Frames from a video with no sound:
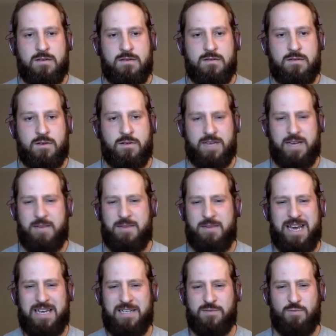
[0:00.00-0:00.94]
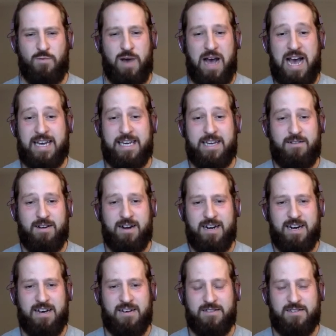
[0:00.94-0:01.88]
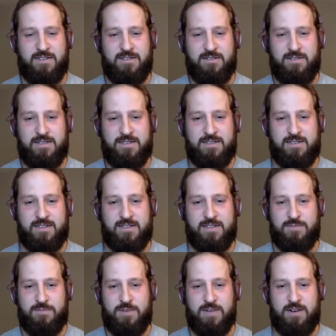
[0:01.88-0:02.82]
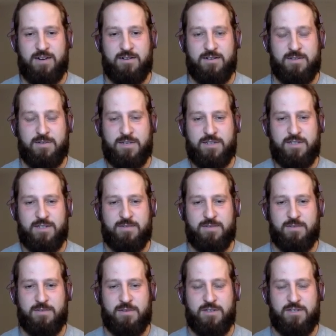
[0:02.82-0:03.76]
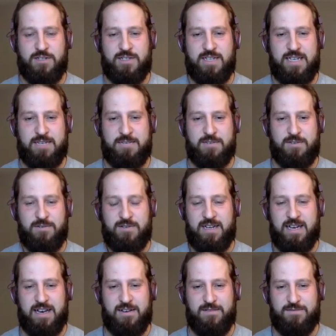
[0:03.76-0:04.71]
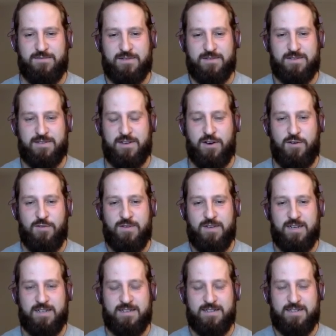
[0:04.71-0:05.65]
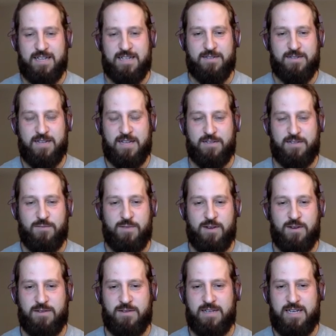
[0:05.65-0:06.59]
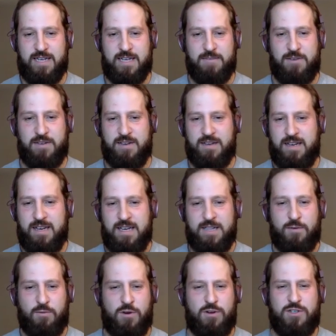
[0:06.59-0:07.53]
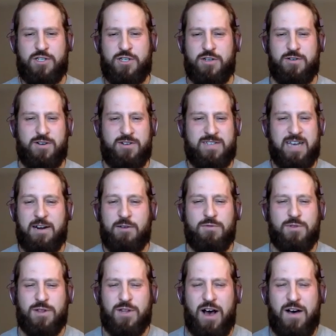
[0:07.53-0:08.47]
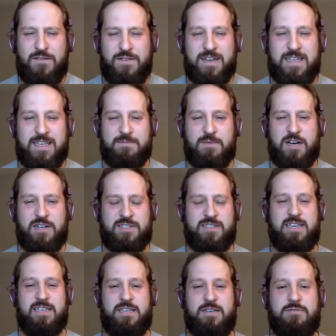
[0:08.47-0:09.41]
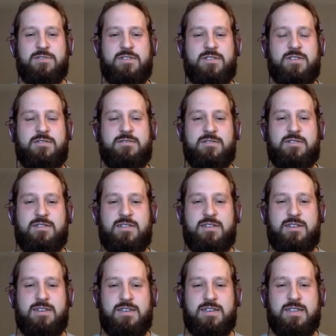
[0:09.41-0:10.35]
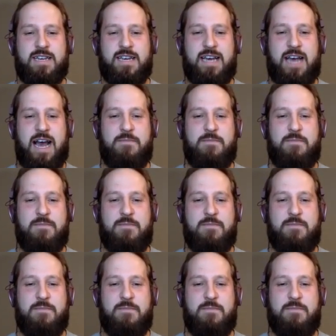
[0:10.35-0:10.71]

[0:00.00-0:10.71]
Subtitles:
Oh, the NBA is wacky right now too. It's weird, especially with a bunch of teams going down for COVID. That's a weird league. But the World Juniors, I don't love it as much as I used to. Like, I